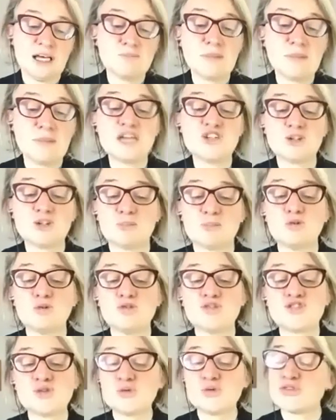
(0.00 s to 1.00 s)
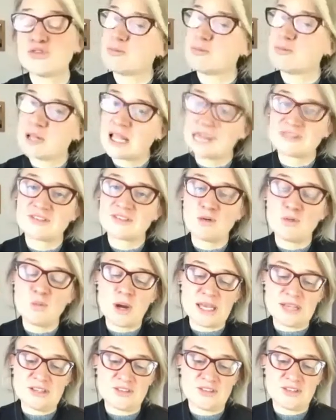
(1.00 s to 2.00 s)
a major source of plastic
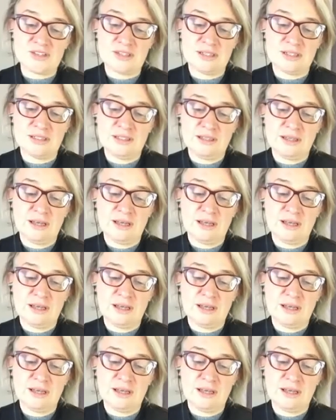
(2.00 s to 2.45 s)
waste,